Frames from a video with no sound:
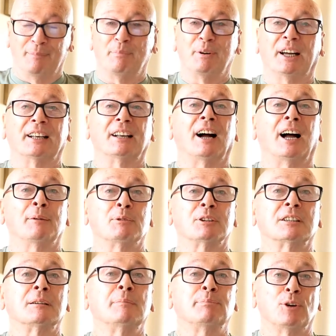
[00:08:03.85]
but I
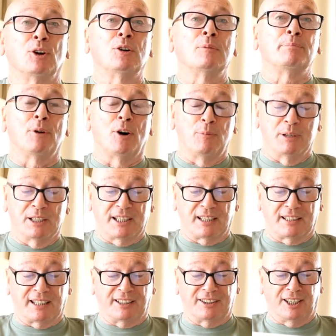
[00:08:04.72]
was blowing
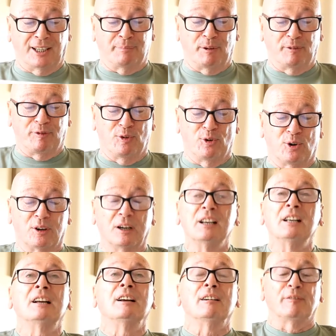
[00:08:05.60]
bubbles, as I said
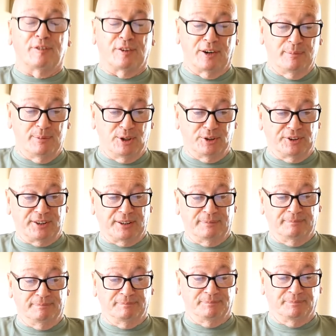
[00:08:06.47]
before, for a
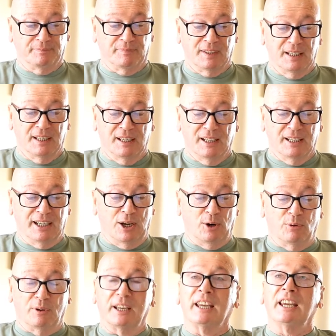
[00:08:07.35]
month.
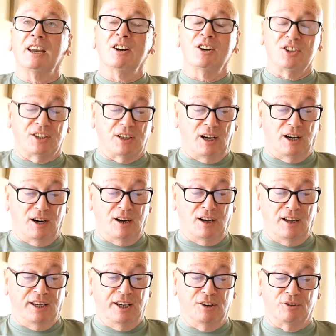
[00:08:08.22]
Now, here's,
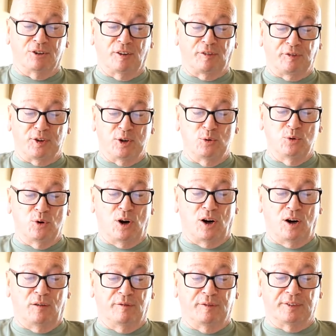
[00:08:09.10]
uh, here are a few
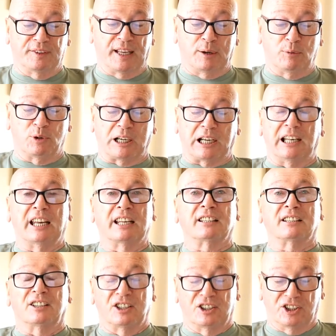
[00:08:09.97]
of that were
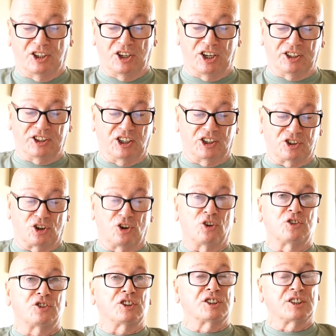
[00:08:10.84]
collected in the
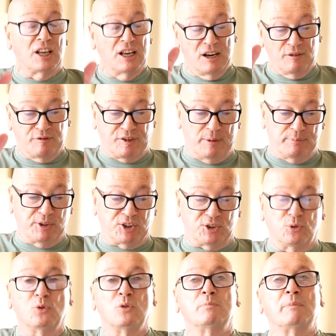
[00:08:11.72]
1930s from the
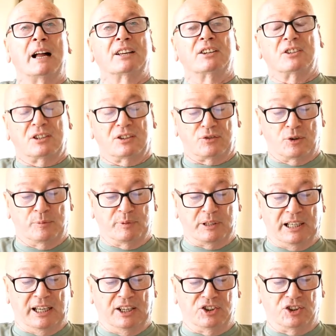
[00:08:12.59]
school
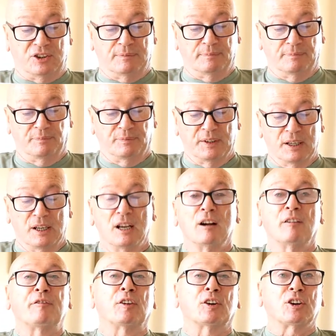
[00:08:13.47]
manuscript collection.
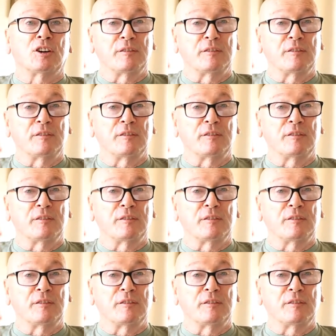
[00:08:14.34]
For